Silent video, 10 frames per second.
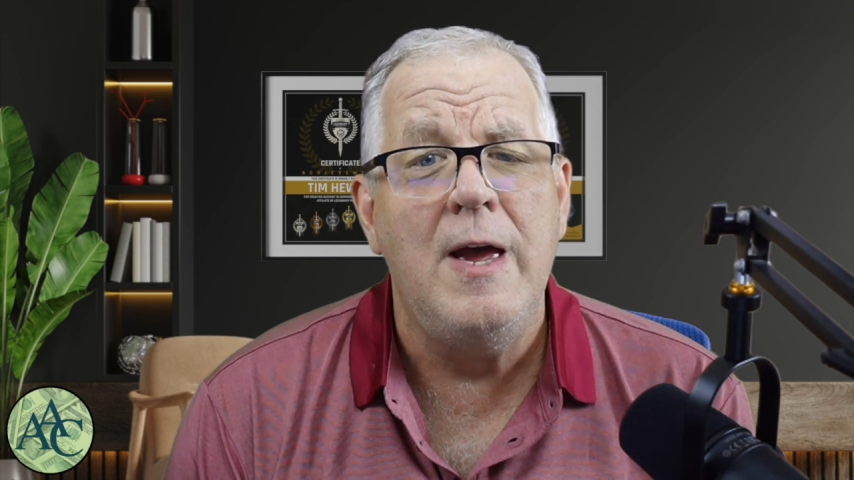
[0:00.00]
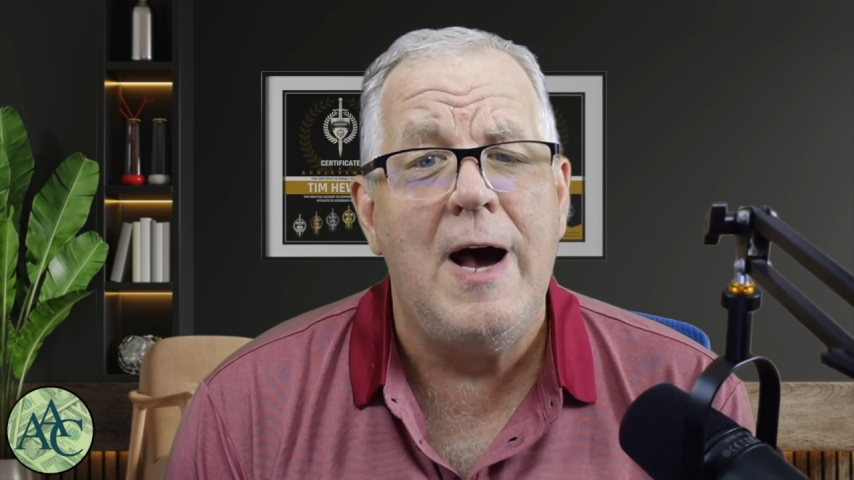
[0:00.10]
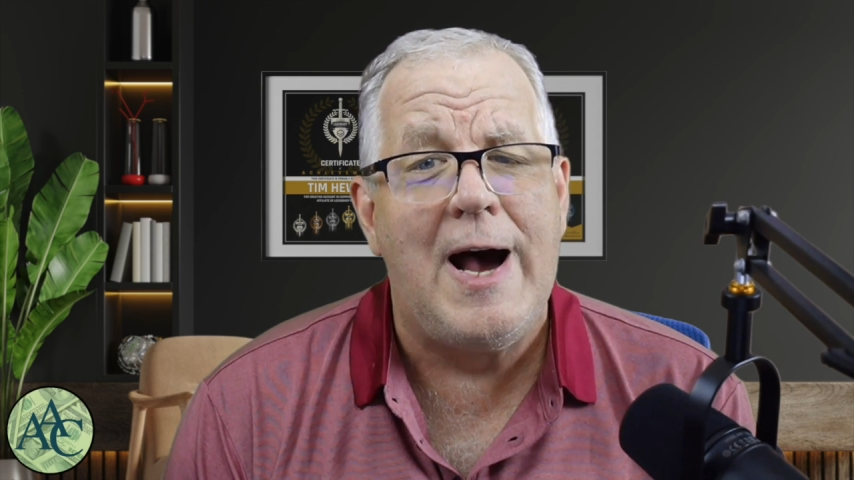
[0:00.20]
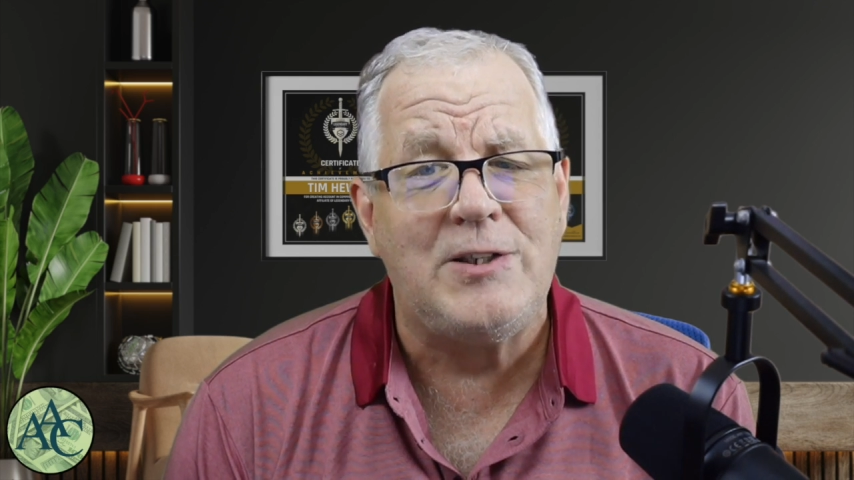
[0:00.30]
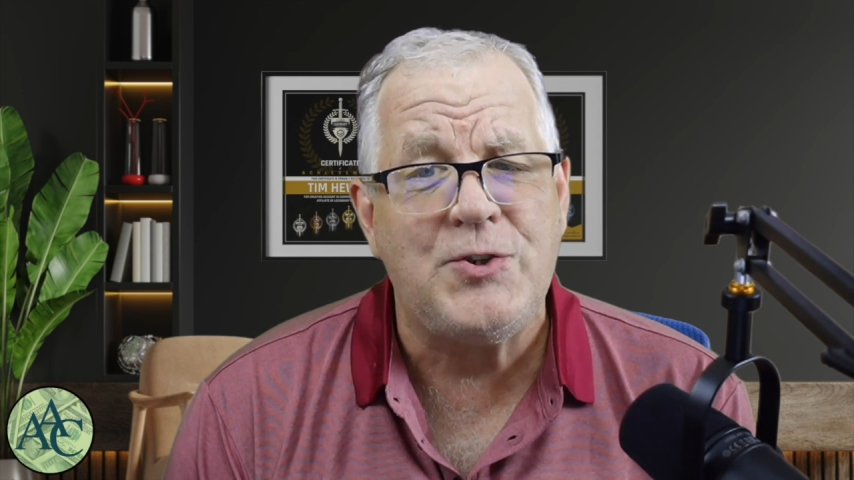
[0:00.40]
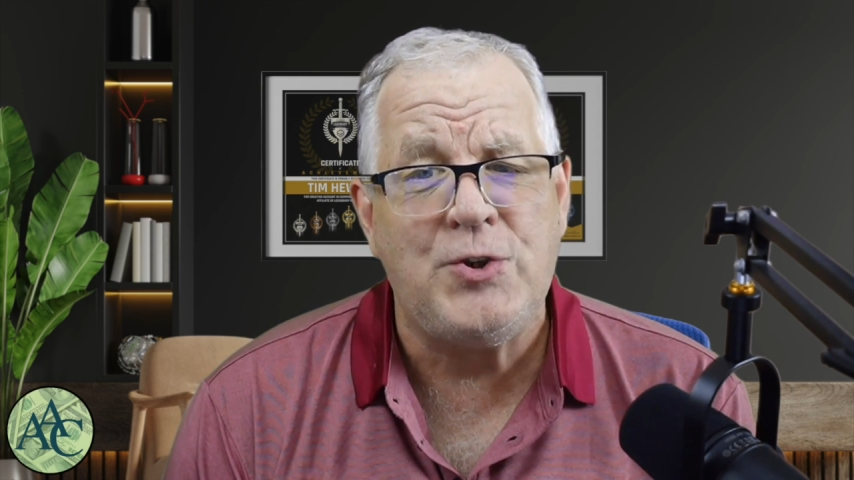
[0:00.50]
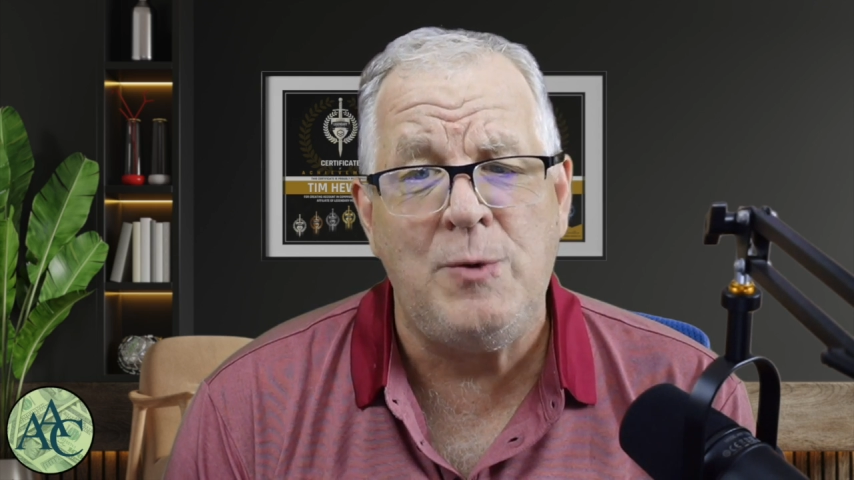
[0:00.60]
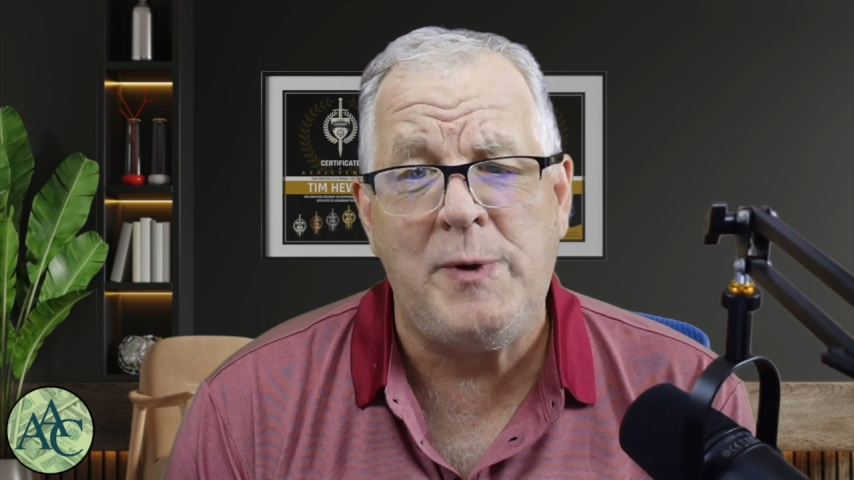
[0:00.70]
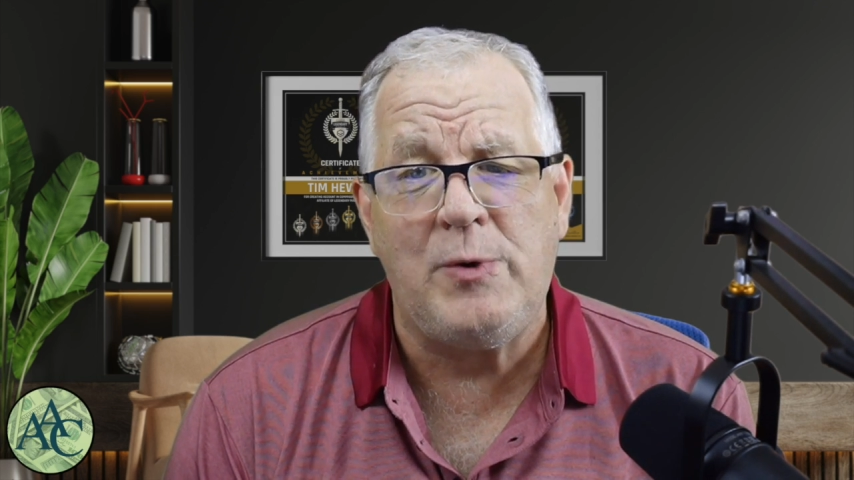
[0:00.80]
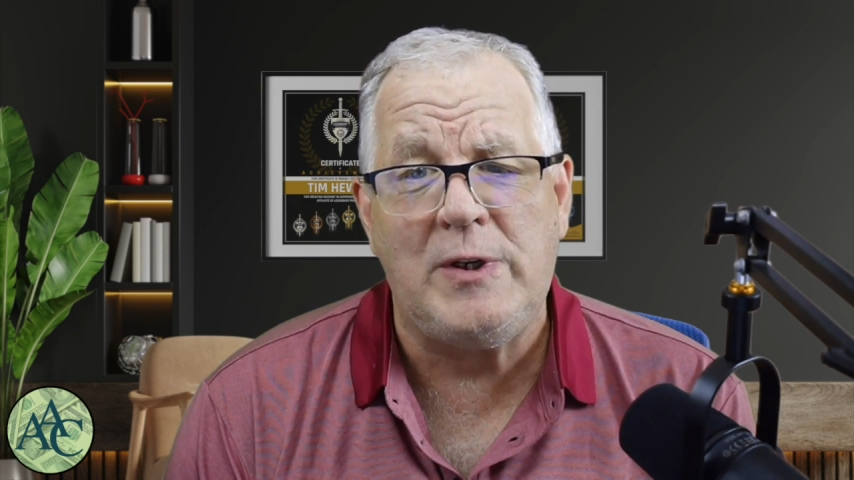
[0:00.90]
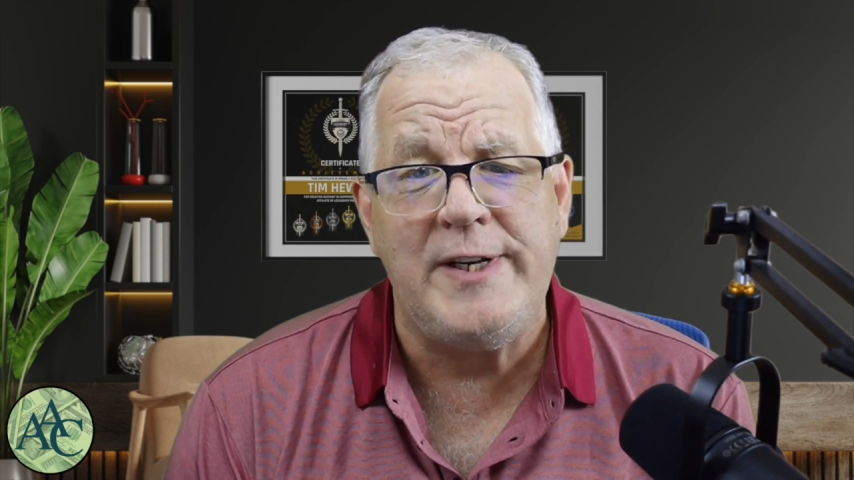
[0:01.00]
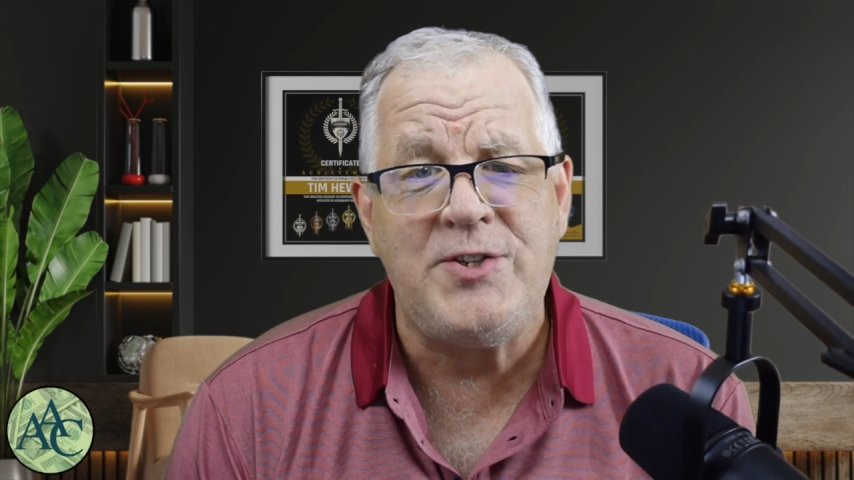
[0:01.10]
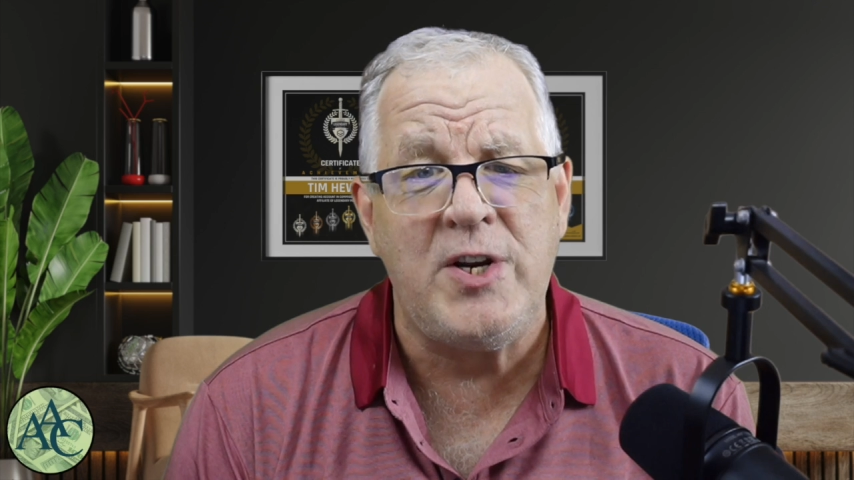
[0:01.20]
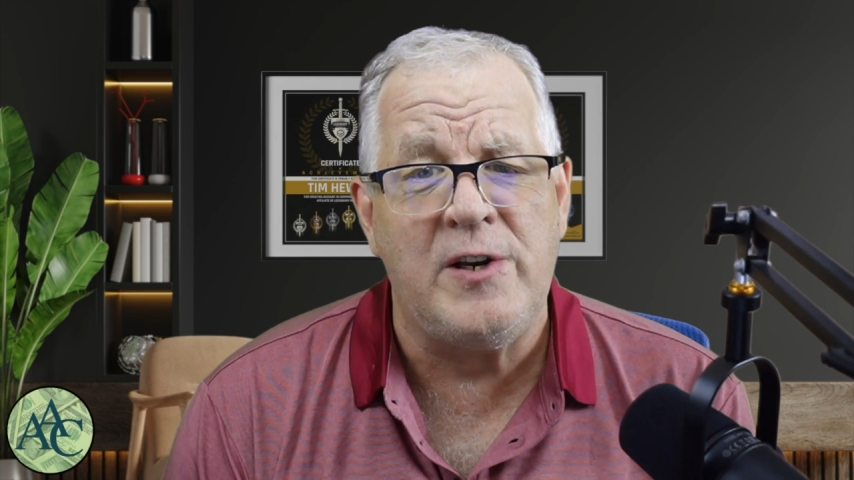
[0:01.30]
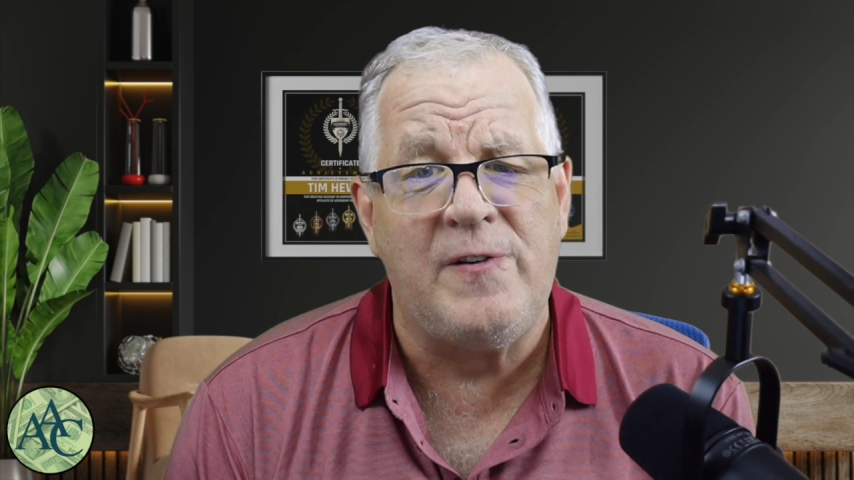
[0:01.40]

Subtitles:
I'll soon be releasing an